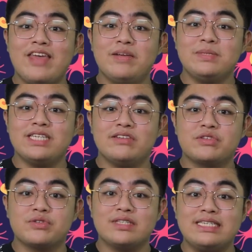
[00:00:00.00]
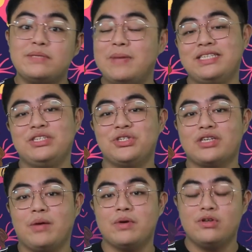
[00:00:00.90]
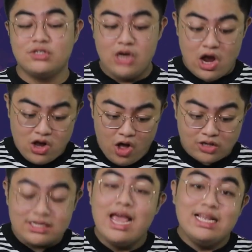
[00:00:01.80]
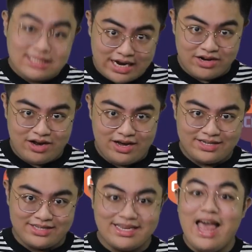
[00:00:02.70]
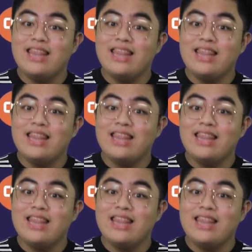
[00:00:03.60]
they themselves release messenger chemicals called cytokines,